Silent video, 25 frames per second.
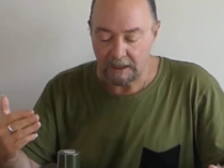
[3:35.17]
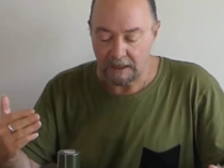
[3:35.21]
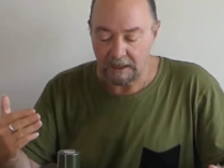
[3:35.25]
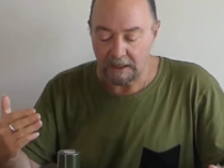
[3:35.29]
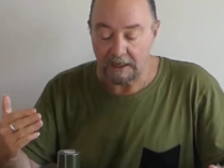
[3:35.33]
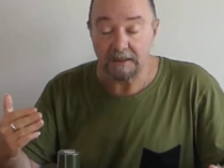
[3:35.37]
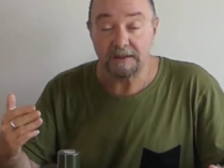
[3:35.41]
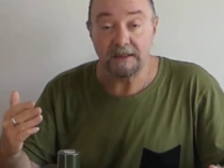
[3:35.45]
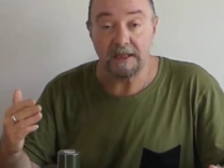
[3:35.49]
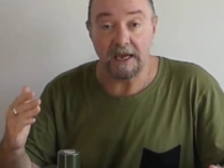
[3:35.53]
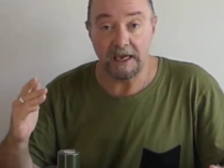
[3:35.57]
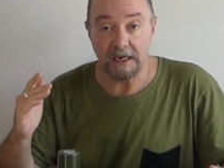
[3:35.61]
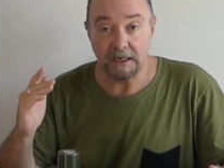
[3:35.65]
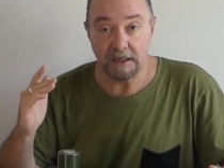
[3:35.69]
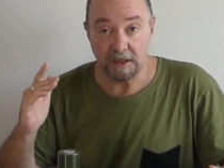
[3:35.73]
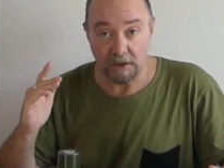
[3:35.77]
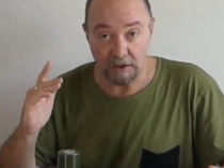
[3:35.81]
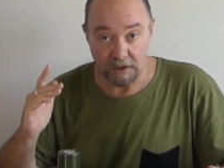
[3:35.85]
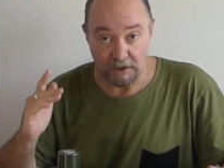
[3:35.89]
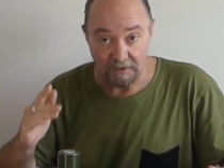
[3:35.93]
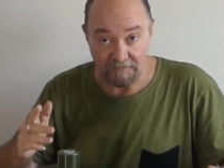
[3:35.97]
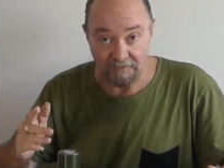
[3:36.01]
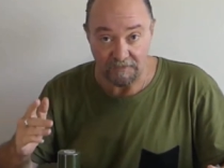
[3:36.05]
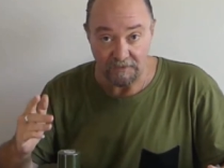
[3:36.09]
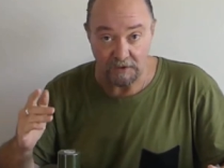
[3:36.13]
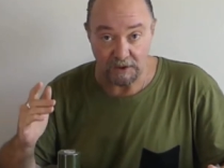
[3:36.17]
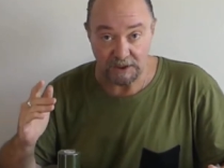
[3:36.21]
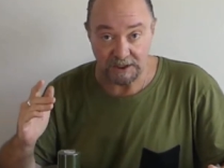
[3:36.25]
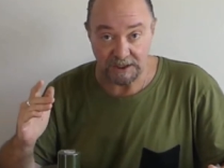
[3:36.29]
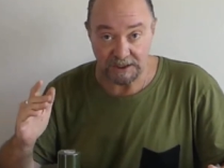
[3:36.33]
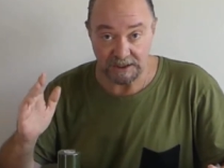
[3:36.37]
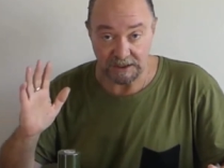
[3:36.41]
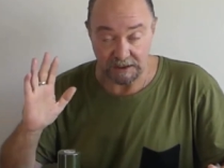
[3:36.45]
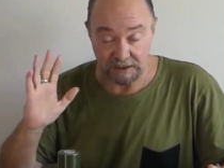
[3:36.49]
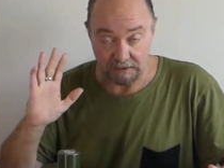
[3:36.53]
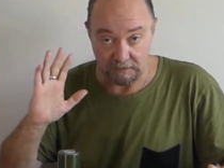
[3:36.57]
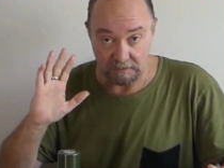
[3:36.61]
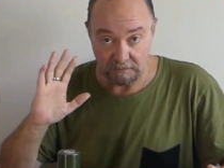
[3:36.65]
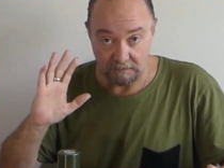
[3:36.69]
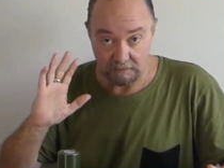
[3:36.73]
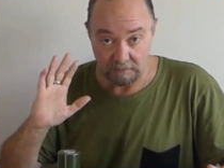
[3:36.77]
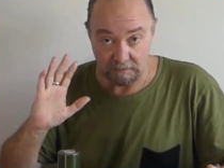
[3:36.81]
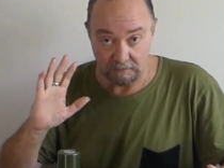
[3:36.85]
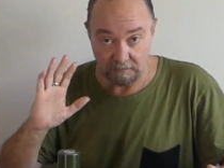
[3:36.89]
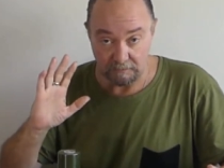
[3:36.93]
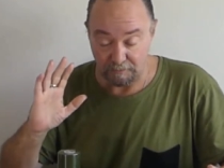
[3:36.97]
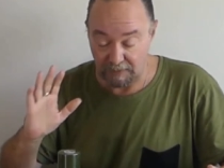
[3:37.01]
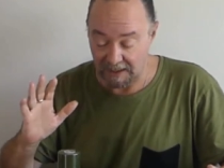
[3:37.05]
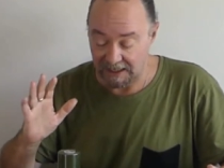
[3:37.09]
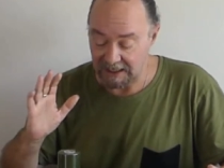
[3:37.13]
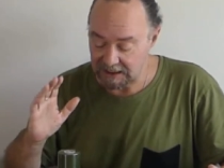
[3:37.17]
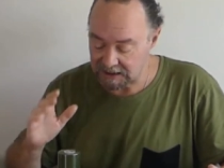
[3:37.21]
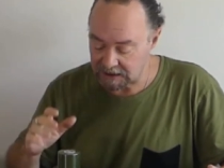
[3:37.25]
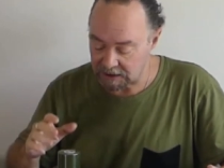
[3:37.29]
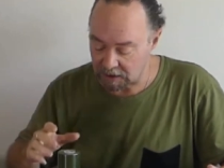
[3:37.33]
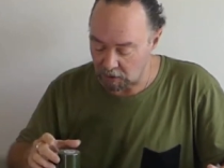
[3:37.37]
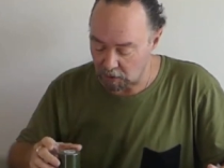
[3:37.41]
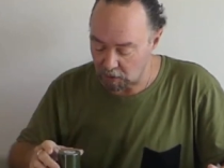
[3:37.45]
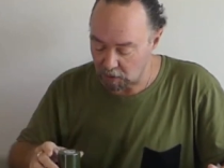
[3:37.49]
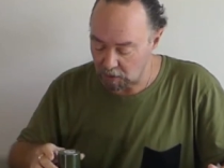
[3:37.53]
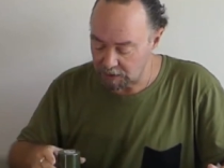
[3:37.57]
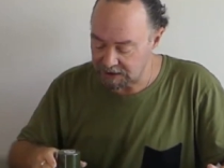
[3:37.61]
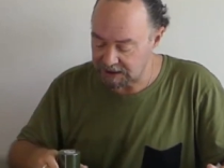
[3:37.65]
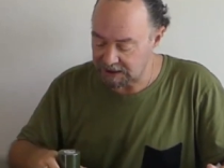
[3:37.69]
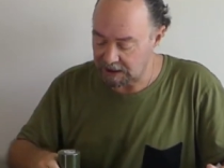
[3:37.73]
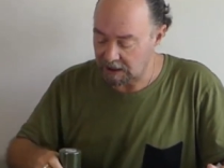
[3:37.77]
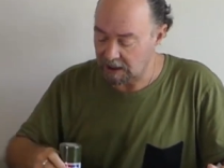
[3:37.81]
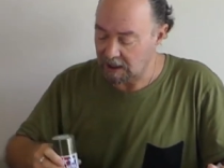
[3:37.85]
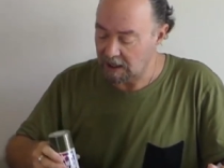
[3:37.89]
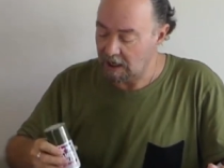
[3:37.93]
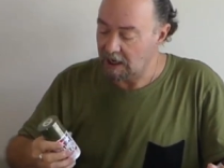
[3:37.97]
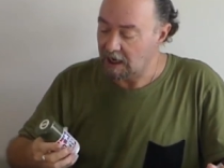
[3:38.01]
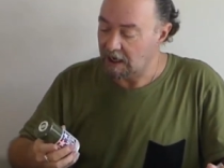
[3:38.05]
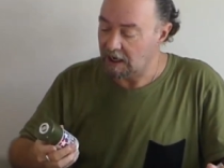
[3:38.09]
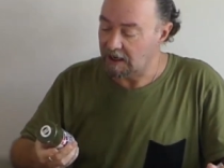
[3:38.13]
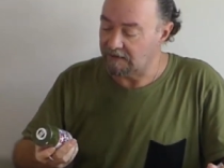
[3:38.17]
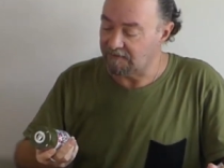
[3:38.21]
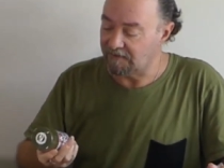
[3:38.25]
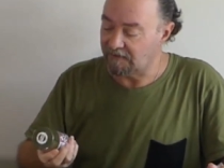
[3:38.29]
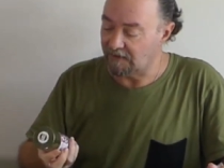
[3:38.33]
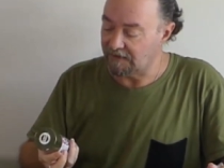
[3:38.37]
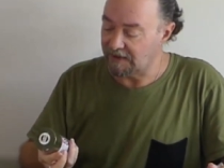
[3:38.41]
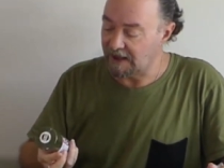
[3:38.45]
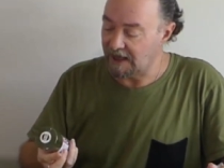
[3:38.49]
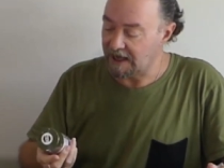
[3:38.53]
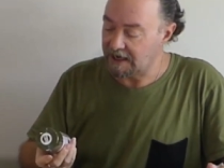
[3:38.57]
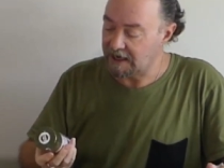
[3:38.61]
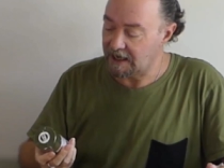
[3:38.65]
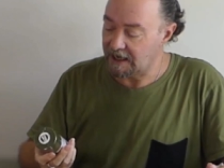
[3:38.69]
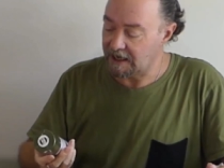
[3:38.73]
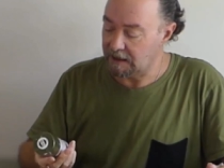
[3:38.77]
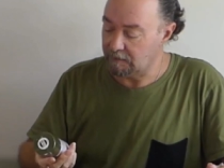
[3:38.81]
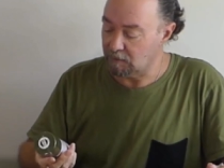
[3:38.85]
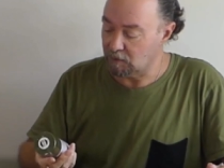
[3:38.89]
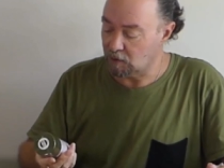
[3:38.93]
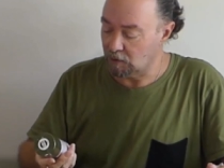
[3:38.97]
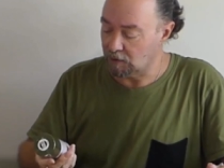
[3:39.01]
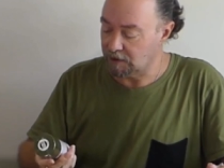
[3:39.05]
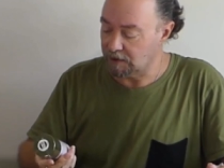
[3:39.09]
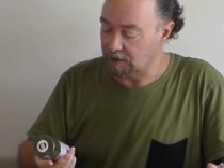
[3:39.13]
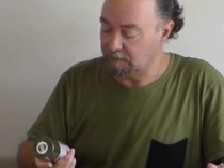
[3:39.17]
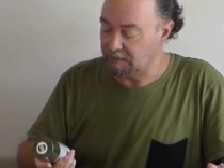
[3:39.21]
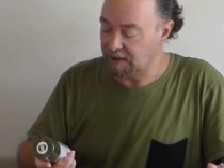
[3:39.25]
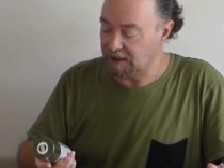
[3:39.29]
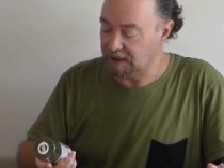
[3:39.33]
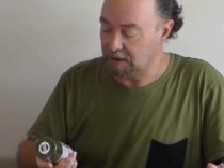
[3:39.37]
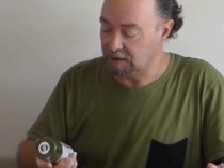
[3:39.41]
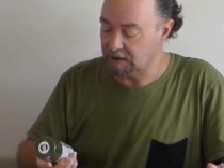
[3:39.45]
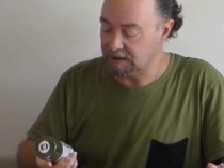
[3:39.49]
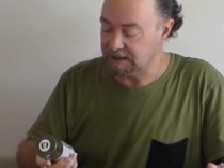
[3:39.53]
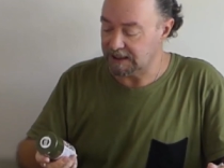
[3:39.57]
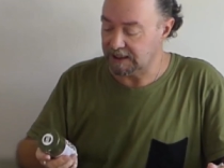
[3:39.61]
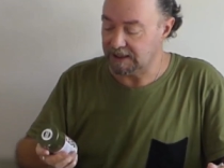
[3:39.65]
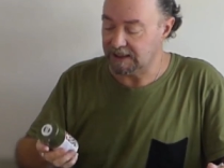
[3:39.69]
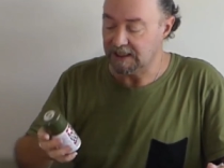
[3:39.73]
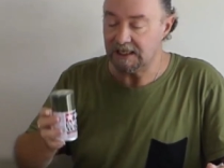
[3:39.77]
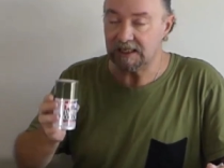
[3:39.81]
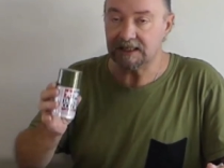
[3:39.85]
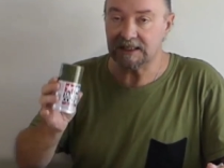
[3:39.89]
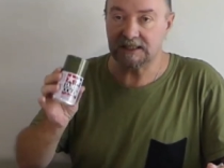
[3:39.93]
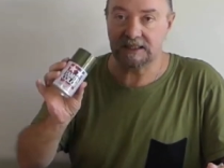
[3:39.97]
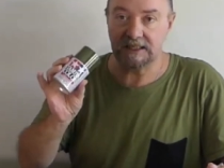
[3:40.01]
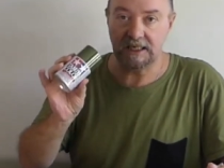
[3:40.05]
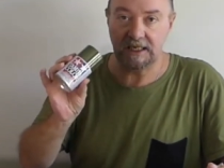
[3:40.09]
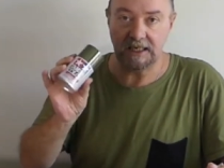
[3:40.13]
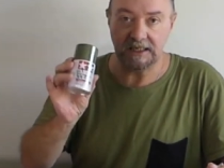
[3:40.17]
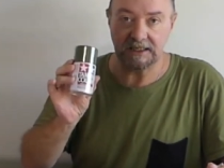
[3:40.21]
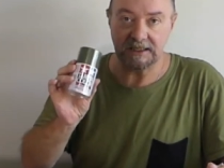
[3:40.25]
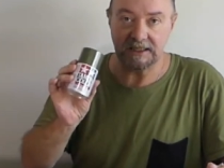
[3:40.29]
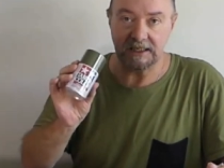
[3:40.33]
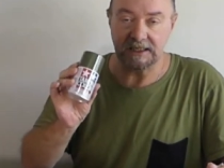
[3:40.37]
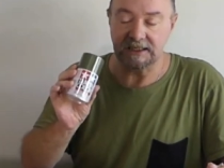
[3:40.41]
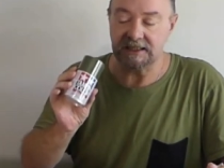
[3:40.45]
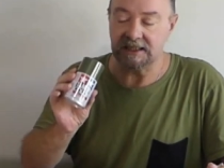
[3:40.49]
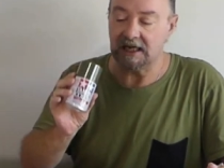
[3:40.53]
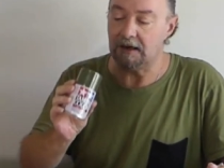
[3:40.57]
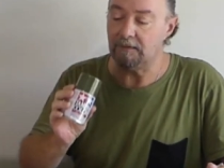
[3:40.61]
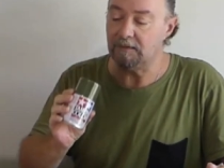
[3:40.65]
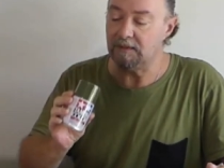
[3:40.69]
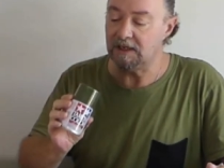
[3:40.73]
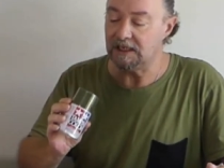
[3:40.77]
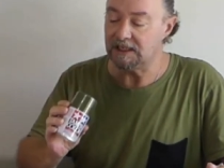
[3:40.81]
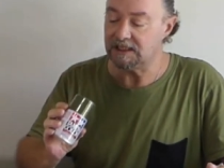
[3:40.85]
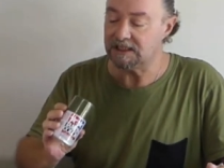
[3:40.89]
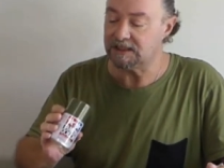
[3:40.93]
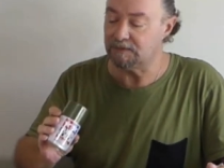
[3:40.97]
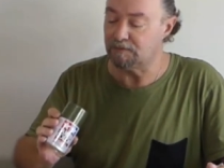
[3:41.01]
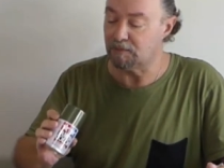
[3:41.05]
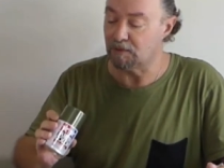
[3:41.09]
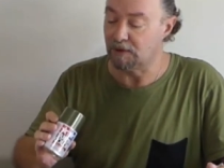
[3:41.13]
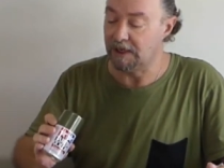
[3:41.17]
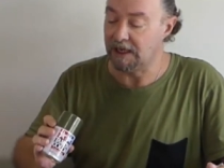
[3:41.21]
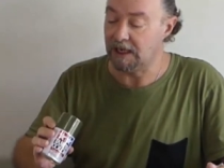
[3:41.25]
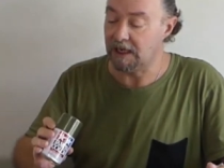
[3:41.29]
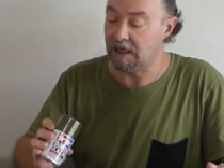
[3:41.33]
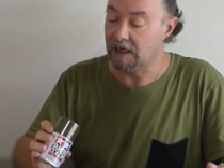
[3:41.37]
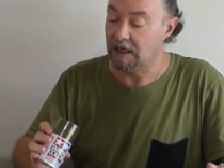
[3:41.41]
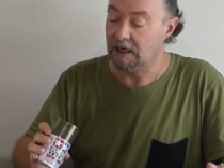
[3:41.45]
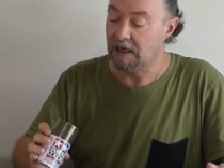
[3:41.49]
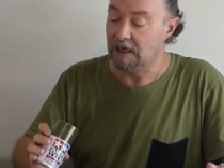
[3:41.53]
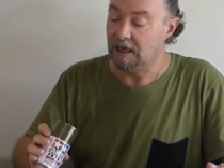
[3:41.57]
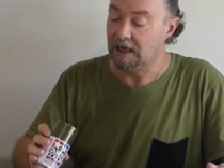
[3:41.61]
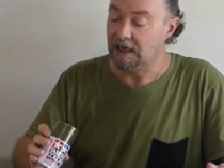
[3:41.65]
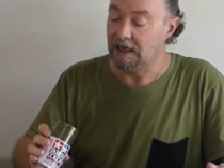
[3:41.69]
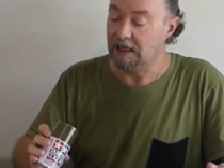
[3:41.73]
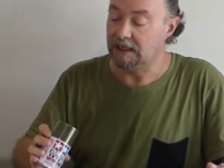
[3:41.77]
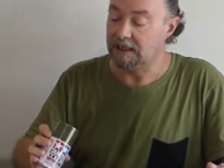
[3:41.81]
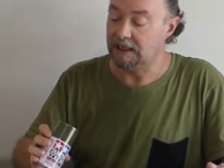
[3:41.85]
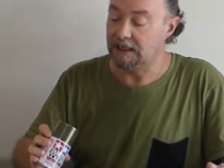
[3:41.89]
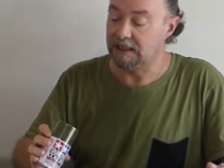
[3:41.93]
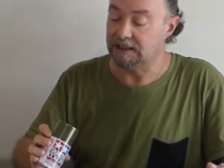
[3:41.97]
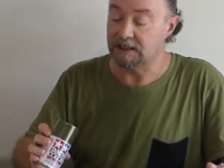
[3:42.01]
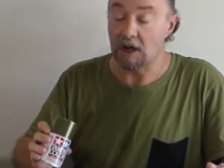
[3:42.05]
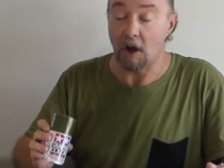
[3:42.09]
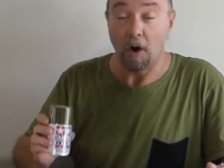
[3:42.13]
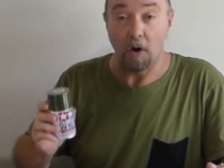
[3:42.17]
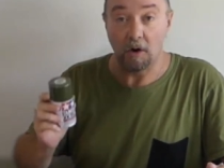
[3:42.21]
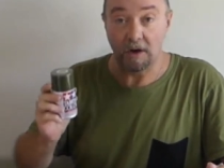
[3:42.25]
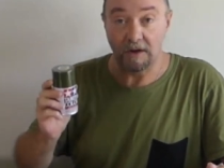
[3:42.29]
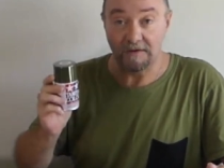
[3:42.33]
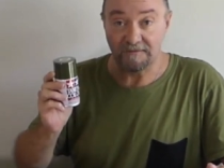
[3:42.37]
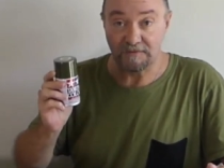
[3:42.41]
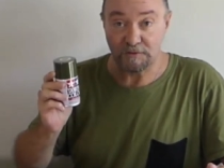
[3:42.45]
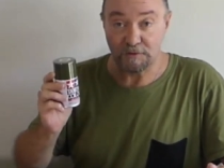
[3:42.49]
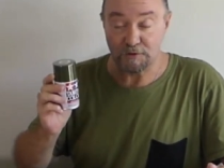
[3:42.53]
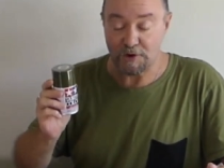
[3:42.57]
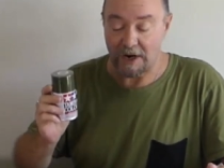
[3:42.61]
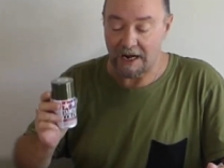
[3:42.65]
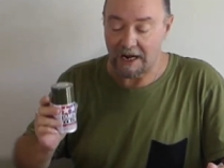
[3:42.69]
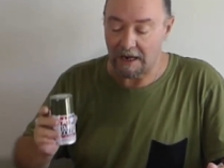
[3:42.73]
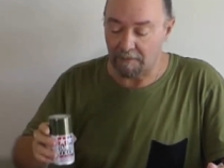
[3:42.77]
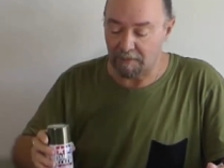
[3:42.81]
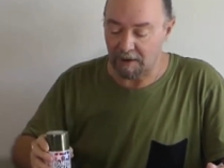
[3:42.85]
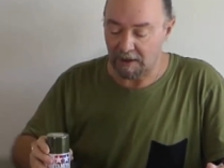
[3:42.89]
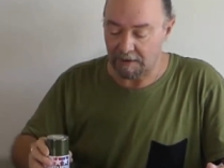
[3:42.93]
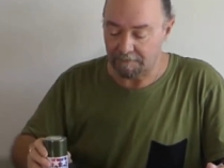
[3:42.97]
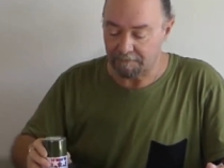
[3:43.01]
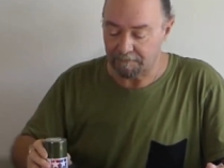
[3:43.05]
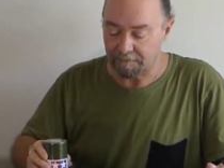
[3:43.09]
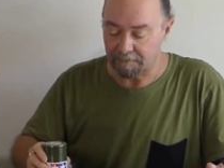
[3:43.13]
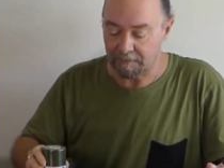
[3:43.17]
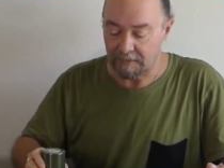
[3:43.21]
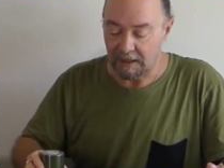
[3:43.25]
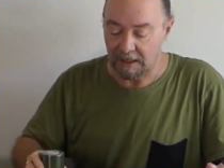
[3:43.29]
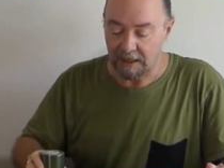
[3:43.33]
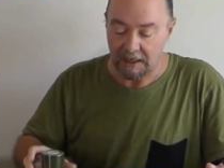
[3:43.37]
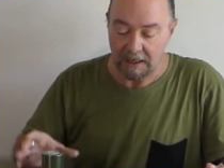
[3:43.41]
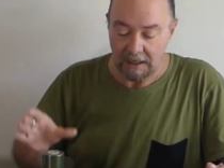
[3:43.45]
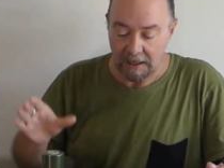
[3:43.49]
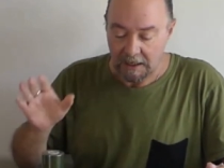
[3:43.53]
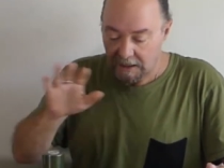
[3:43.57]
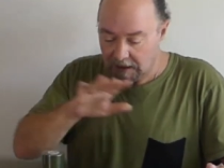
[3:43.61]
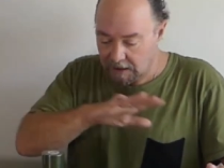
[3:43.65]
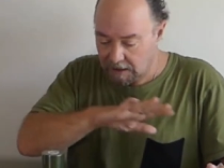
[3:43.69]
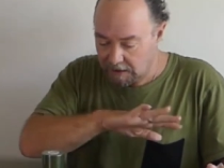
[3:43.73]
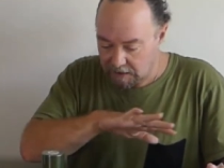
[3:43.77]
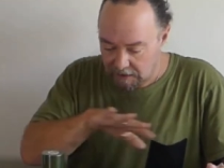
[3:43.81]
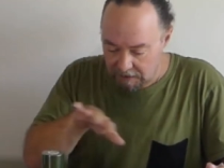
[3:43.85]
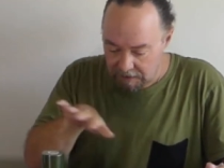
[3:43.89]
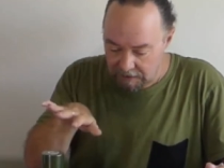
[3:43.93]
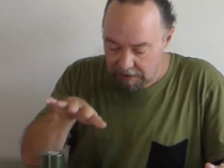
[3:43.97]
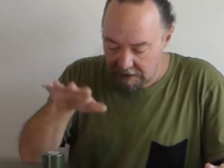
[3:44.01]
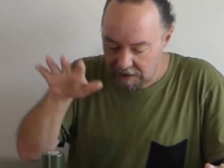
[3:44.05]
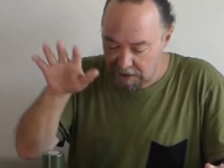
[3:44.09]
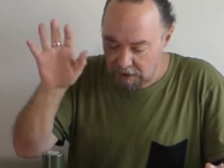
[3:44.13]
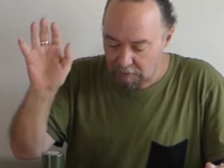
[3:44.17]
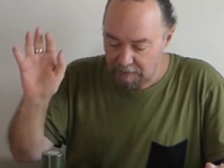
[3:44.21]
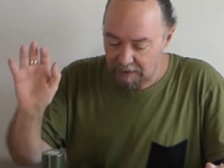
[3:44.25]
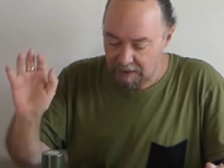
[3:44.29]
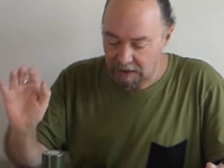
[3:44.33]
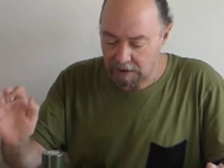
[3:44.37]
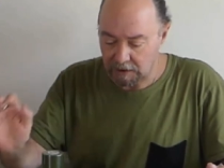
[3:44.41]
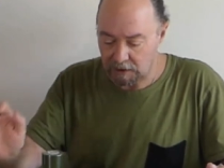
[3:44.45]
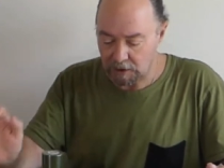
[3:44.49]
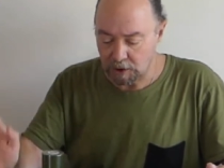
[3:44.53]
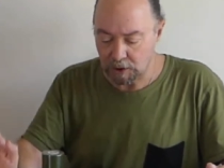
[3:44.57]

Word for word: and then the first base coat and for that I am going to be using this it's a Tamiya spray it is olive drab they're going to be